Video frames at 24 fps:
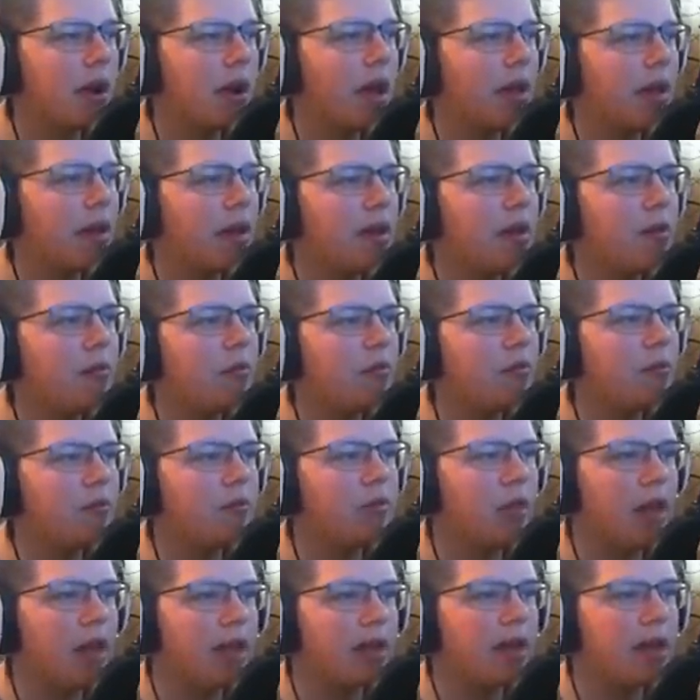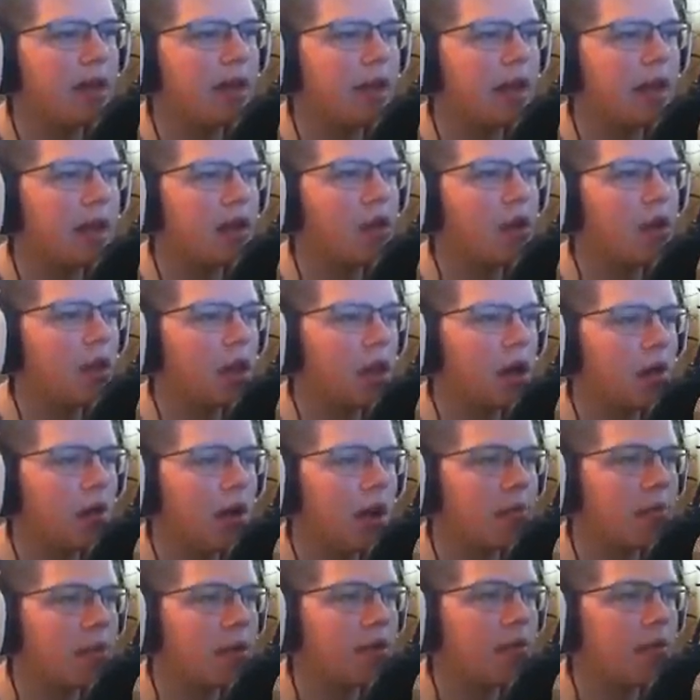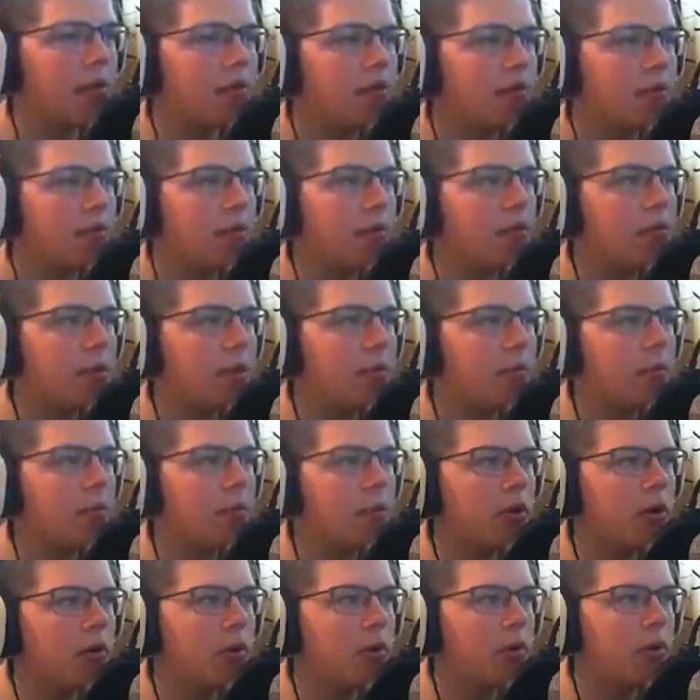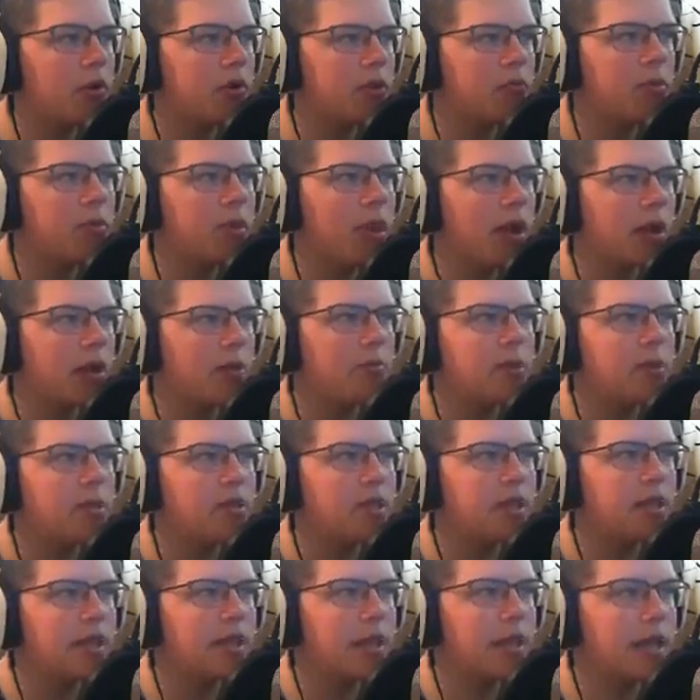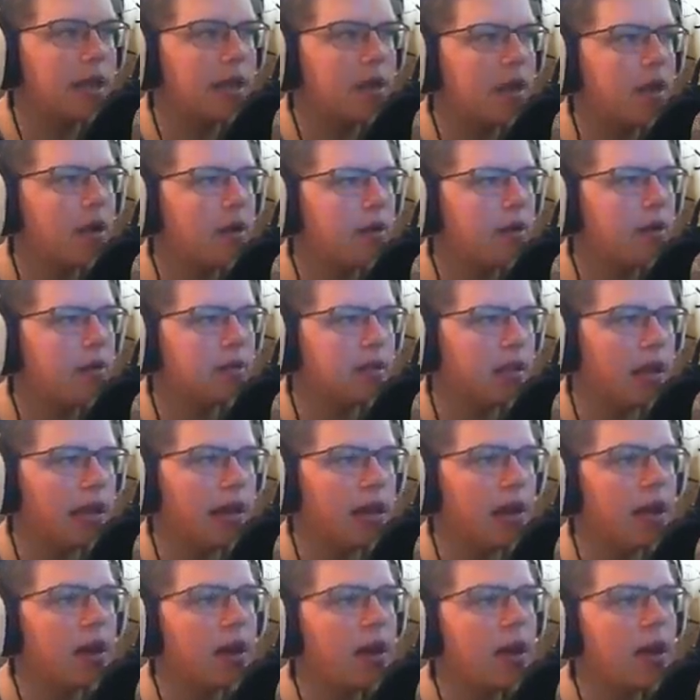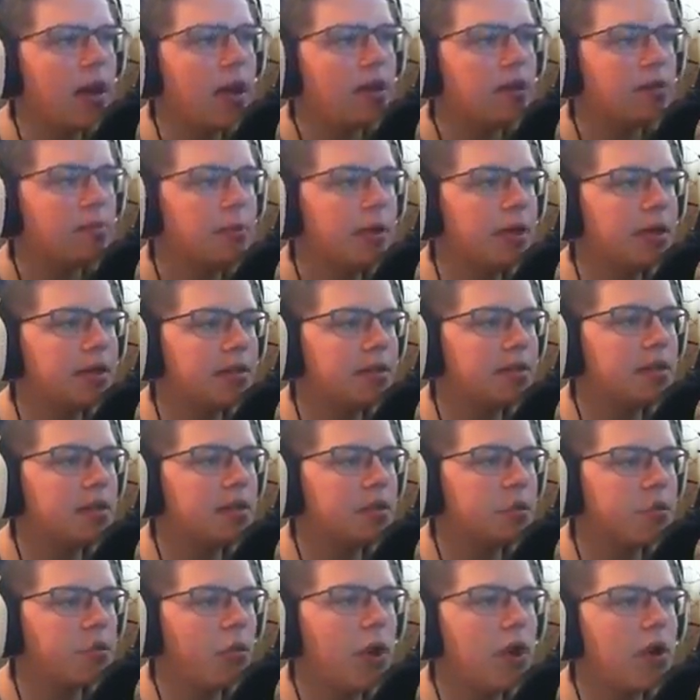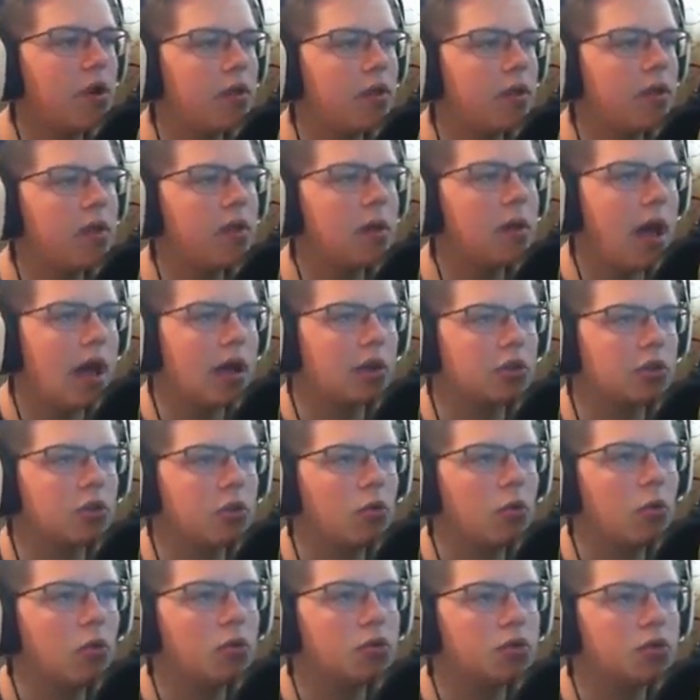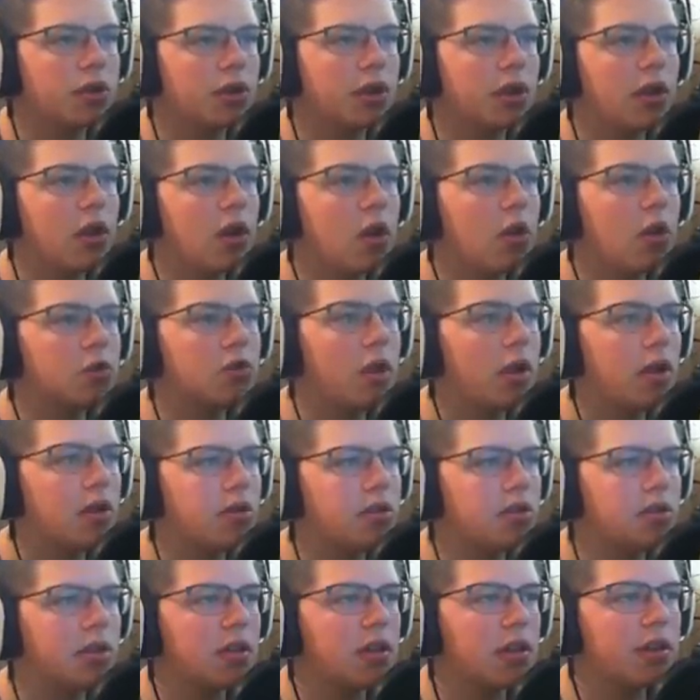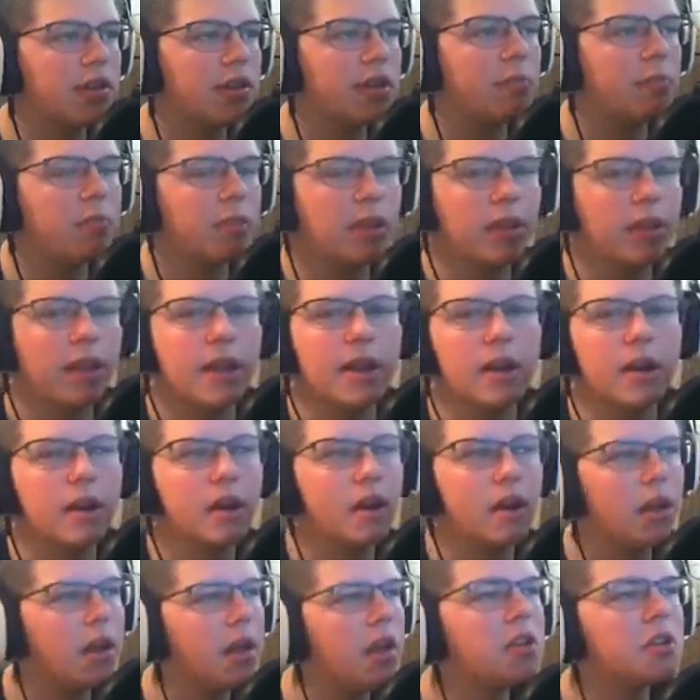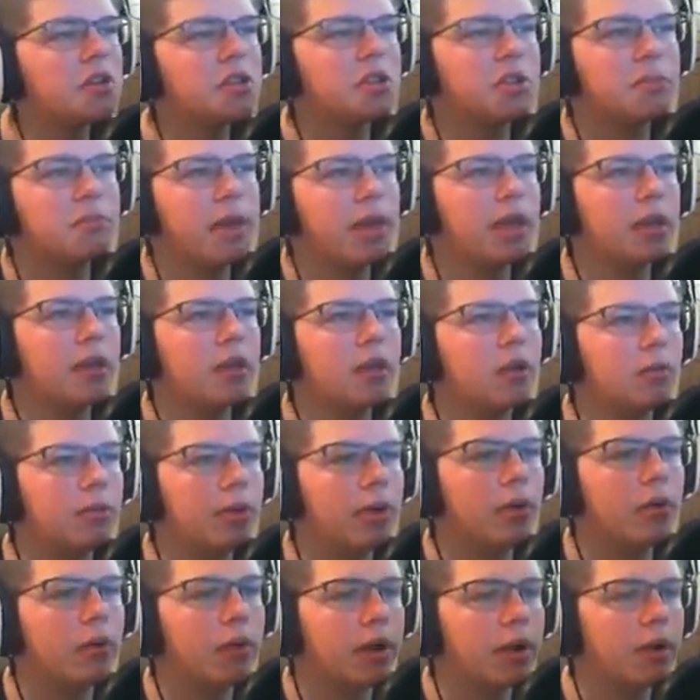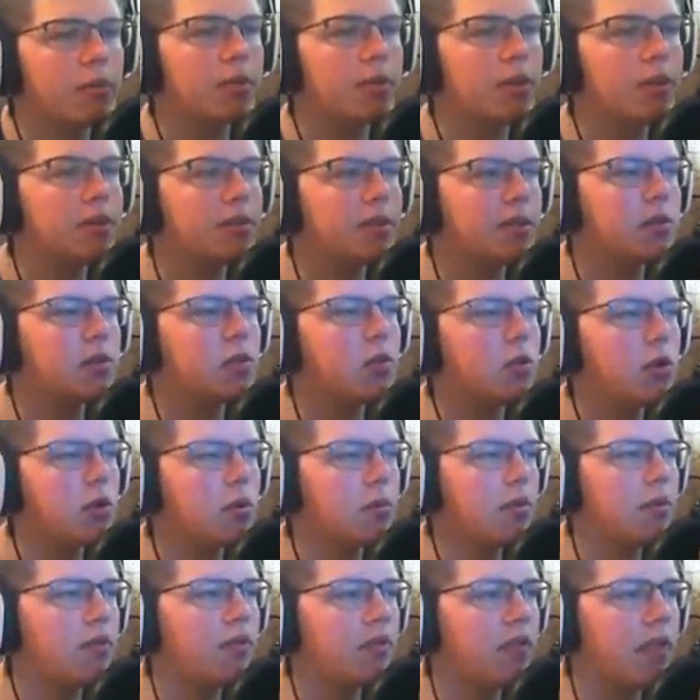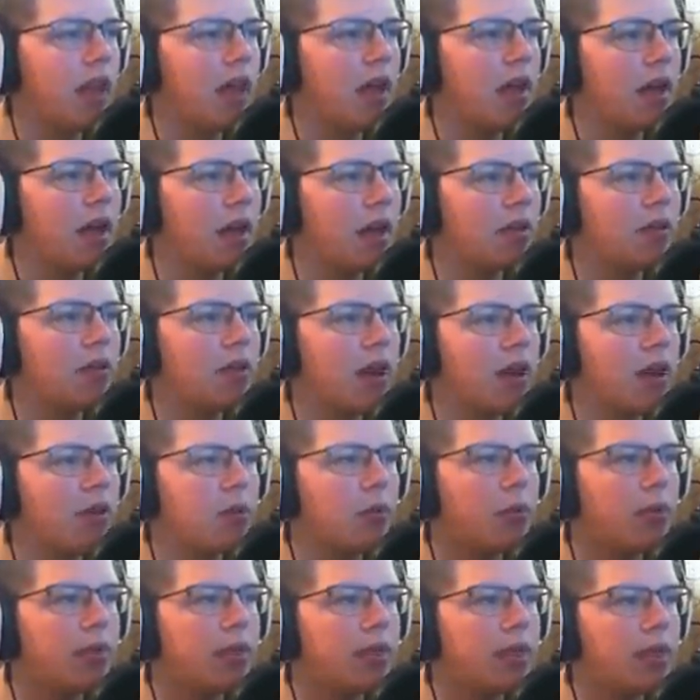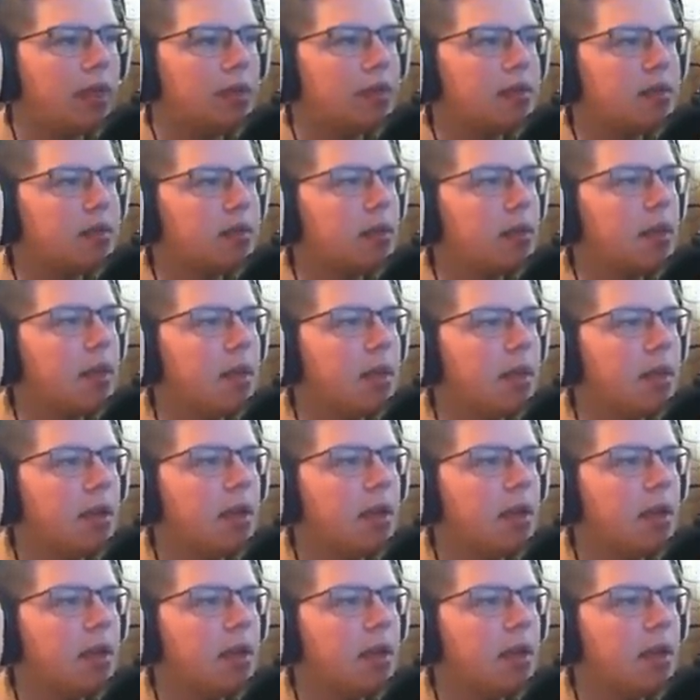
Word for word: But I ended up flattening it all out. And by the way, if you might be wondering why there's a block missing here, this layer, is because this is where the actual wool is going to go. So I just cleared up a layer just to make it a little bit quicker. But this is going to be flat on ground with this.